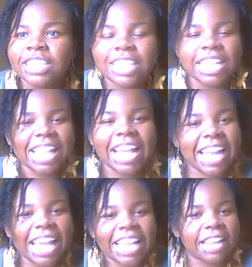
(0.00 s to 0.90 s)
See,
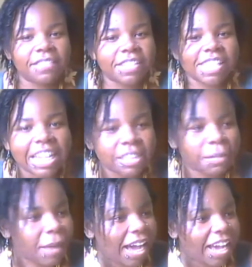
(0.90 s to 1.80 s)
and they can't even snatch
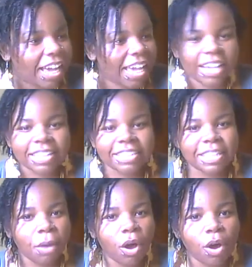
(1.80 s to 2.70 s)
up all her hair because
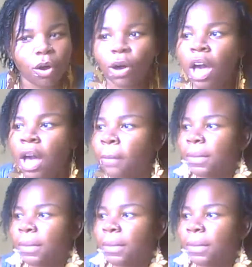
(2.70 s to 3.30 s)
she bald.